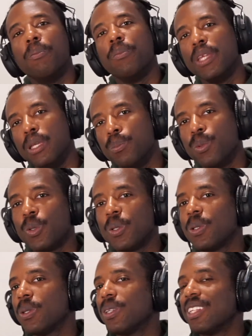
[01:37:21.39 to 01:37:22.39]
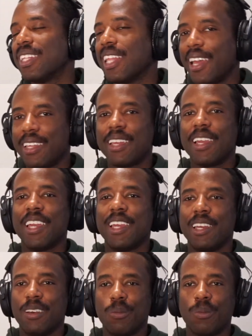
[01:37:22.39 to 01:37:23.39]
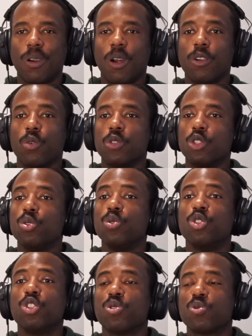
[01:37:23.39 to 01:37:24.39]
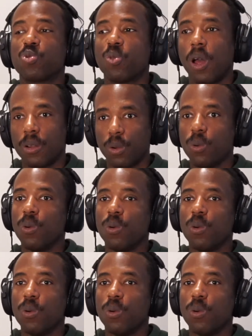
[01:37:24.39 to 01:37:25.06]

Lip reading: People like him are going to struggle,